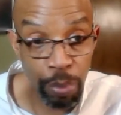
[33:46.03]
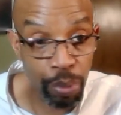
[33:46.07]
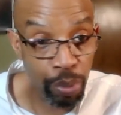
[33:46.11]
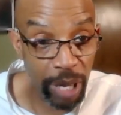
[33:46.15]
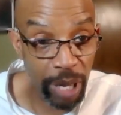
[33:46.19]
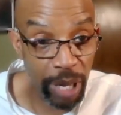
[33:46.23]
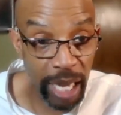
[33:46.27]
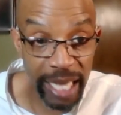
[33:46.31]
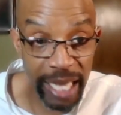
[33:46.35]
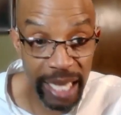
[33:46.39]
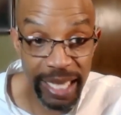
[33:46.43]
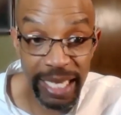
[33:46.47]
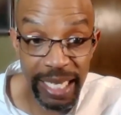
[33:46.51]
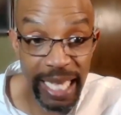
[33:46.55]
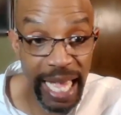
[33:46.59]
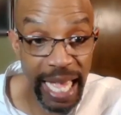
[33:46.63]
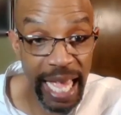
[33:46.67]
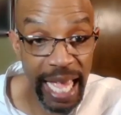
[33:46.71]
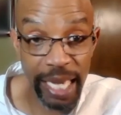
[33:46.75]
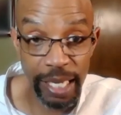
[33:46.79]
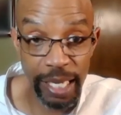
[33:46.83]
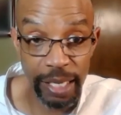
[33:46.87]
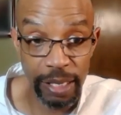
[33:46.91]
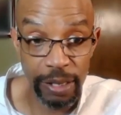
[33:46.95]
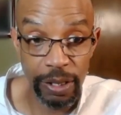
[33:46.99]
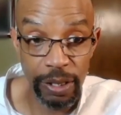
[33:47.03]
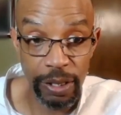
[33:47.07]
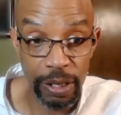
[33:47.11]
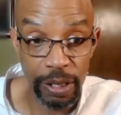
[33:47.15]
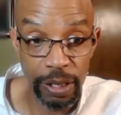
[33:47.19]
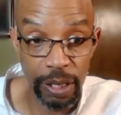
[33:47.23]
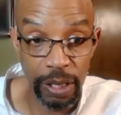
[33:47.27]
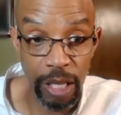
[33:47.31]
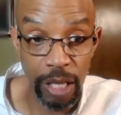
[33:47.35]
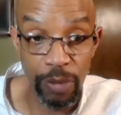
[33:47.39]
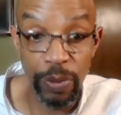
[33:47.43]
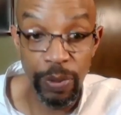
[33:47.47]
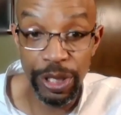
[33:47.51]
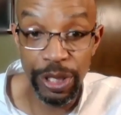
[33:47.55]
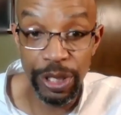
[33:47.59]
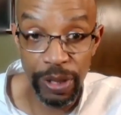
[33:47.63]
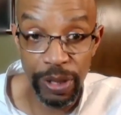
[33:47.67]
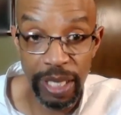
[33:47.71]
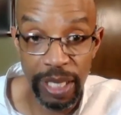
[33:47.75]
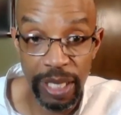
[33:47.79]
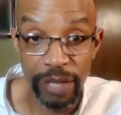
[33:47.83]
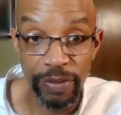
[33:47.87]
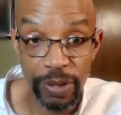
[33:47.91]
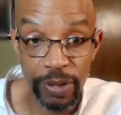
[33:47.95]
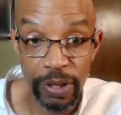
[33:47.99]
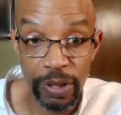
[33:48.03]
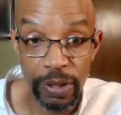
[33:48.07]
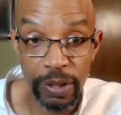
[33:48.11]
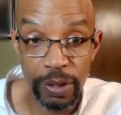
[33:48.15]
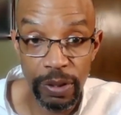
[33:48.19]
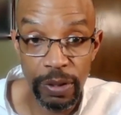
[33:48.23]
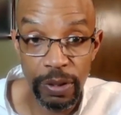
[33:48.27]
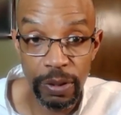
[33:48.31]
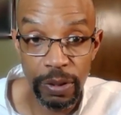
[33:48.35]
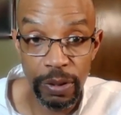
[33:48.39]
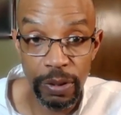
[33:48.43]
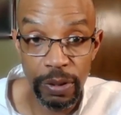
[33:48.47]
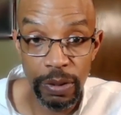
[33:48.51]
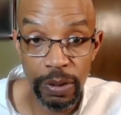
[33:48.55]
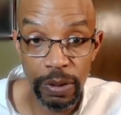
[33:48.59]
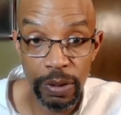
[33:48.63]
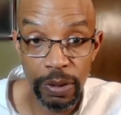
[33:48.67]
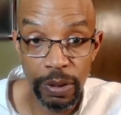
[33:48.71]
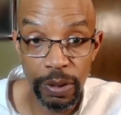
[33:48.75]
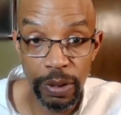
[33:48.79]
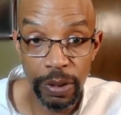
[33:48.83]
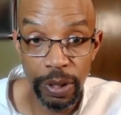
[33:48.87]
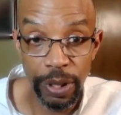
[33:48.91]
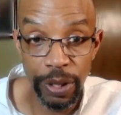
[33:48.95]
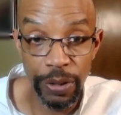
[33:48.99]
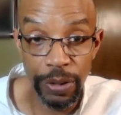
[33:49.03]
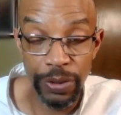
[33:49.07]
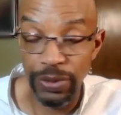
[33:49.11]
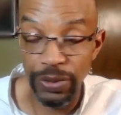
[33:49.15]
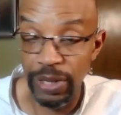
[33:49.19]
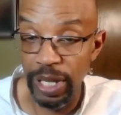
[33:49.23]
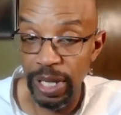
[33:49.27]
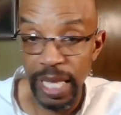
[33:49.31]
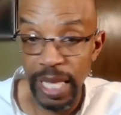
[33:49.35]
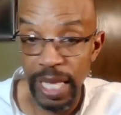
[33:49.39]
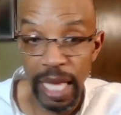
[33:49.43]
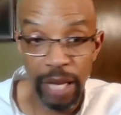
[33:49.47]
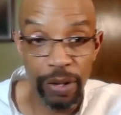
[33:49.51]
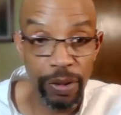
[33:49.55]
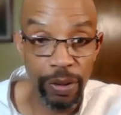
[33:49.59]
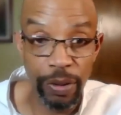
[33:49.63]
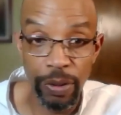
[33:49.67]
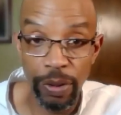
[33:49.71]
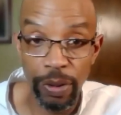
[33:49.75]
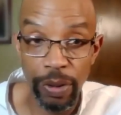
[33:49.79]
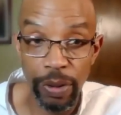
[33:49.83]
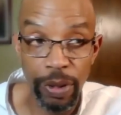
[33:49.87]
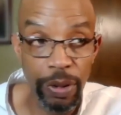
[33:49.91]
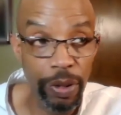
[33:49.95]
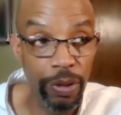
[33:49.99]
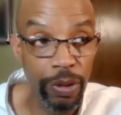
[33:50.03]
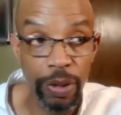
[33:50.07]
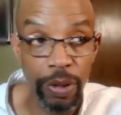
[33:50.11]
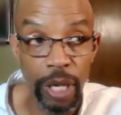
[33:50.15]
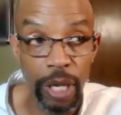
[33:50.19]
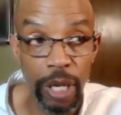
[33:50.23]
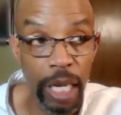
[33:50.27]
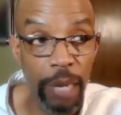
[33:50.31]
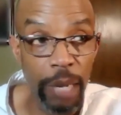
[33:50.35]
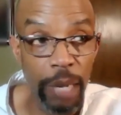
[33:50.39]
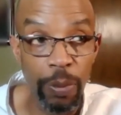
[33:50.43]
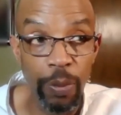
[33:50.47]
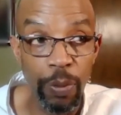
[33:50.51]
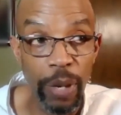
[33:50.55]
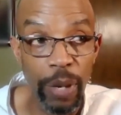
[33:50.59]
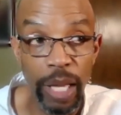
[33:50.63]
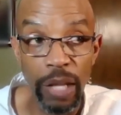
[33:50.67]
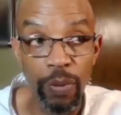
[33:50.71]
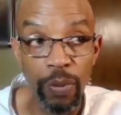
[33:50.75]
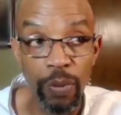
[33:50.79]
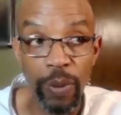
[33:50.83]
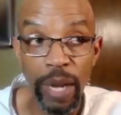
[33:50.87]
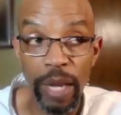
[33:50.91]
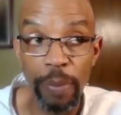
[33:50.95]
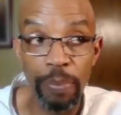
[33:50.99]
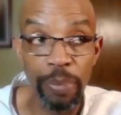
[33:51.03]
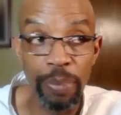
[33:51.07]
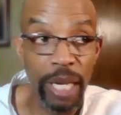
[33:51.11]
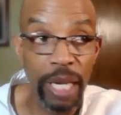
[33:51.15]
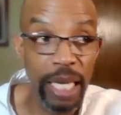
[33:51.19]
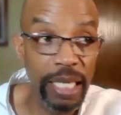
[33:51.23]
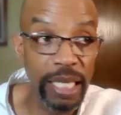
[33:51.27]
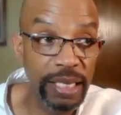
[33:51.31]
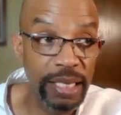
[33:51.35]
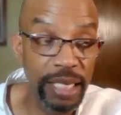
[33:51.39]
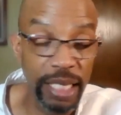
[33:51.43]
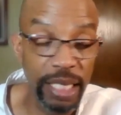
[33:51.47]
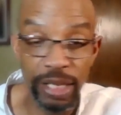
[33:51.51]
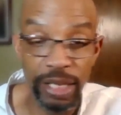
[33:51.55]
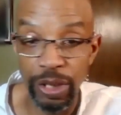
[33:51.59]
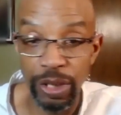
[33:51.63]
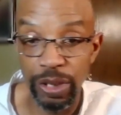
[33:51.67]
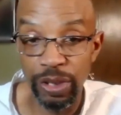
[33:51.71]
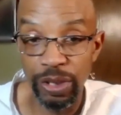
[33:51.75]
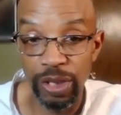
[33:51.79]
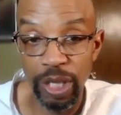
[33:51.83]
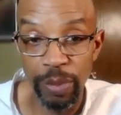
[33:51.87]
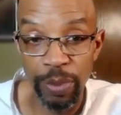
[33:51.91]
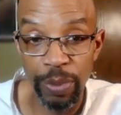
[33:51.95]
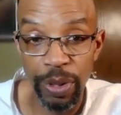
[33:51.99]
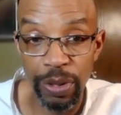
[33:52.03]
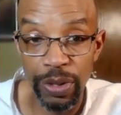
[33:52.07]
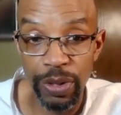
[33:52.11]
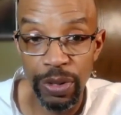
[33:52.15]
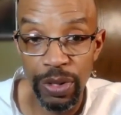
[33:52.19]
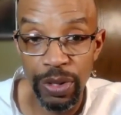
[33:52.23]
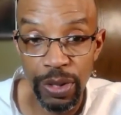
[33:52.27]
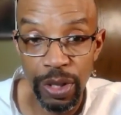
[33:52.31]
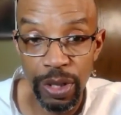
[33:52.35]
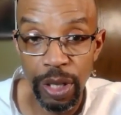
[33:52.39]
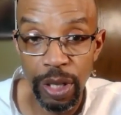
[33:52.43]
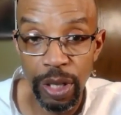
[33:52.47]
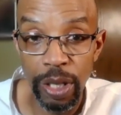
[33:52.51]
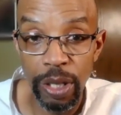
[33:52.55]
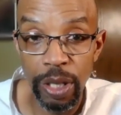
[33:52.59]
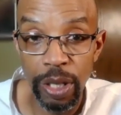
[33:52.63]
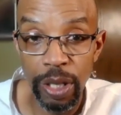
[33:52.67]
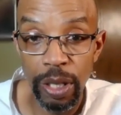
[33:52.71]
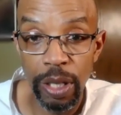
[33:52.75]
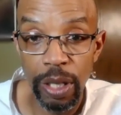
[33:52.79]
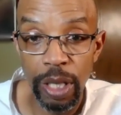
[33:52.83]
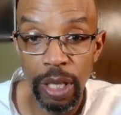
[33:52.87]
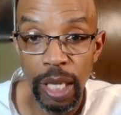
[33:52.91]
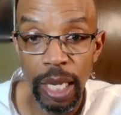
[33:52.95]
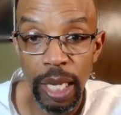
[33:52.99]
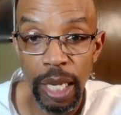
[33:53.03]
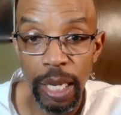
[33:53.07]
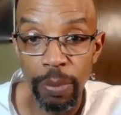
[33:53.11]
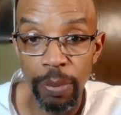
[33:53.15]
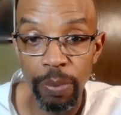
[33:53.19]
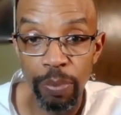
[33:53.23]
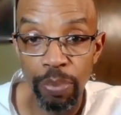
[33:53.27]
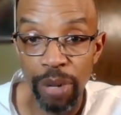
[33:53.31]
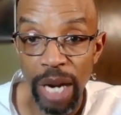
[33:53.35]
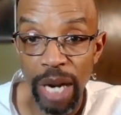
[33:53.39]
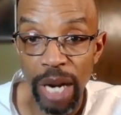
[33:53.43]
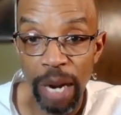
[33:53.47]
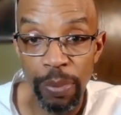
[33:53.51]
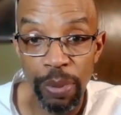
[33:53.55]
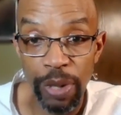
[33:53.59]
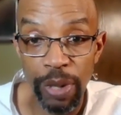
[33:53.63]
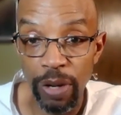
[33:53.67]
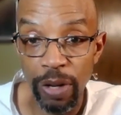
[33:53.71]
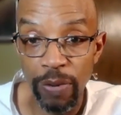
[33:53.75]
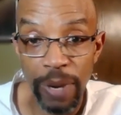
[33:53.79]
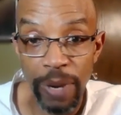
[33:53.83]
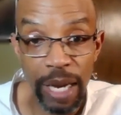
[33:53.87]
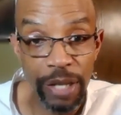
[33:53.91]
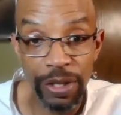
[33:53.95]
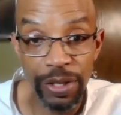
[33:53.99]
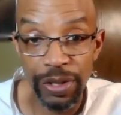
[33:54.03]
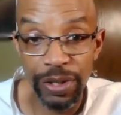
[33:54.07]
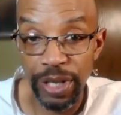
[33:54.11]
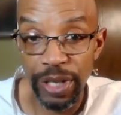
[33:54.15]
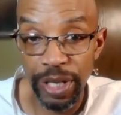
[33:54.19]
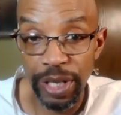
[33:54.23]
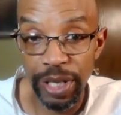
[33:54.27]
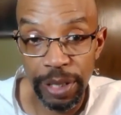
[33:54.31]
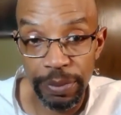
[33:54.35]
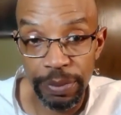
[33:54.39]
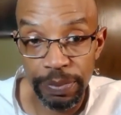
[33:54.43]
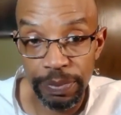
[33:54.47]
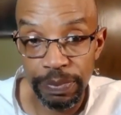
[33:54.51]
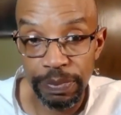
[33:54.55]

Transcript: and the land on which you live. You see that in the way politics distributes property around your city.